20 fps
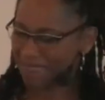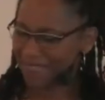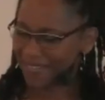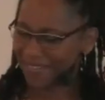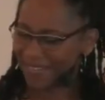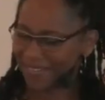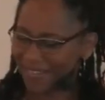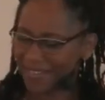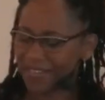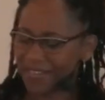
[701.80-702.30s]

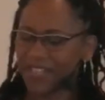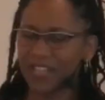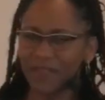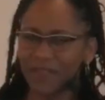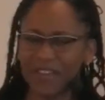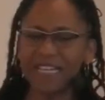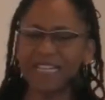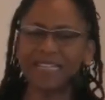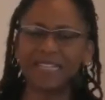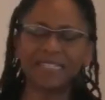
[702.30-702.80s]
Living
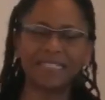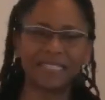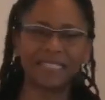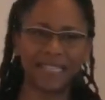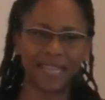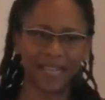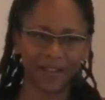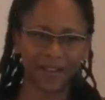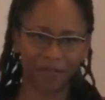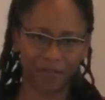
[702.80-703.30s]
in
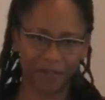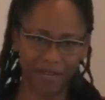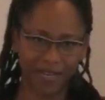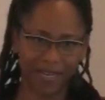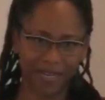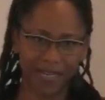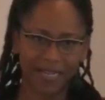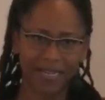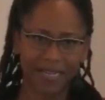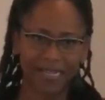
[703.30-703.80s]
integrity
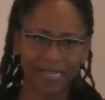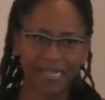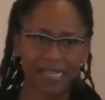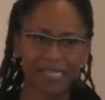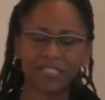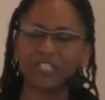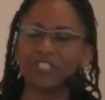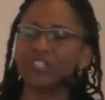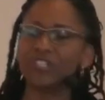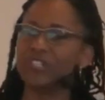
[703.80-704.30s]
is
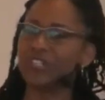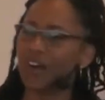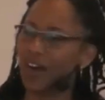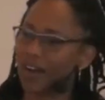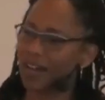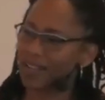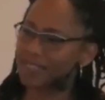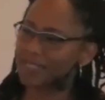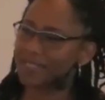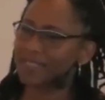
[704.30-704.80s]

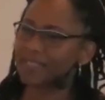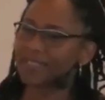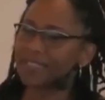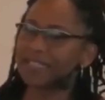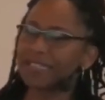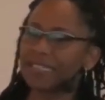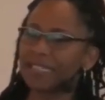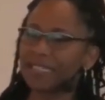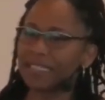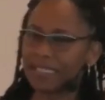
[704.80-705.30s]
not
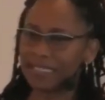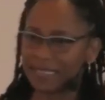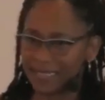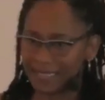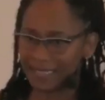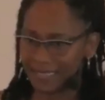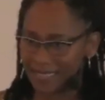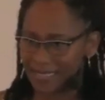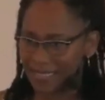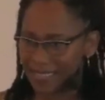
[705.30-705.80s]

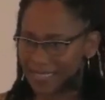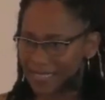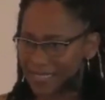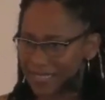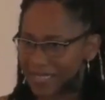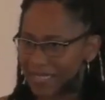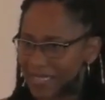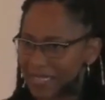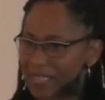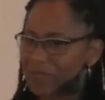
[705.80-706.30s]
easy,
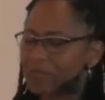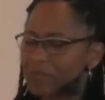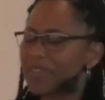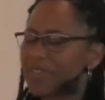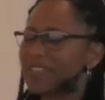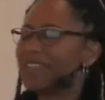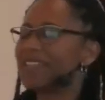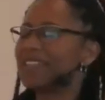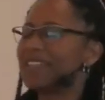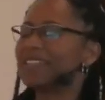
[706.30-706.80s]
but it
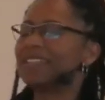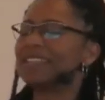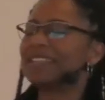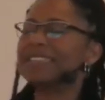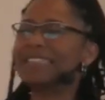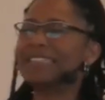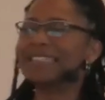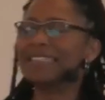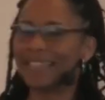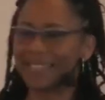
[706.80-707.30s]
is
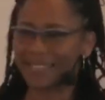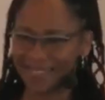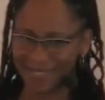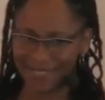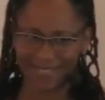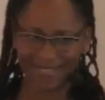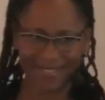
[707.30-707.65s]
necessary.